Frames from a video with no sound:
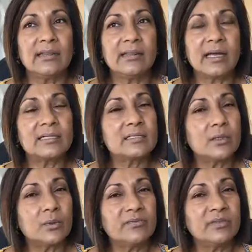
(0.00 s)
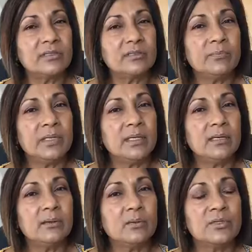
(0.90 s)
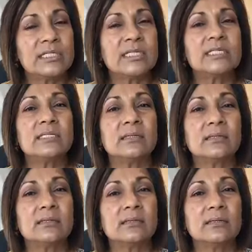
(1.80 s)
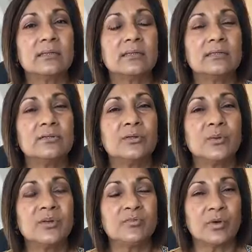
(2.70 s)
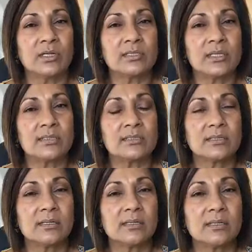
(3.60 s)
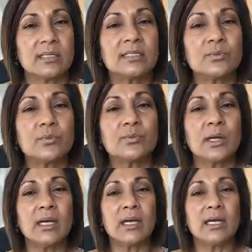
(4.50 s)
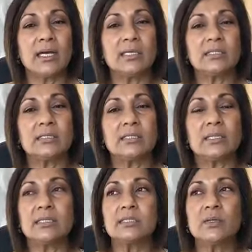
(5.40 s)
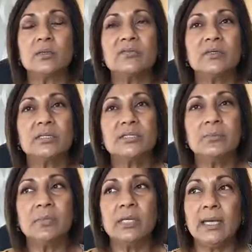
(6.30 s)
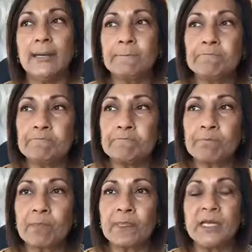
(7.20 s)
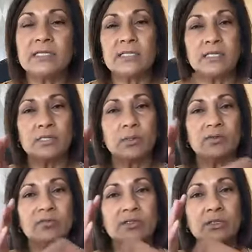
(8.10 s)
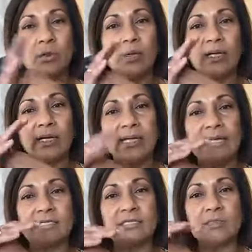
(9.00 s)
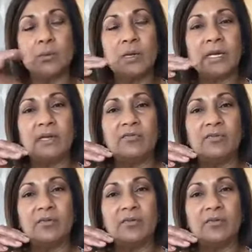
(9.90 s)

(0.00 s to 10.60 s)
that's equivalent to being resistant to the grief process. It's equivalent to being it's equivalent to going against the wave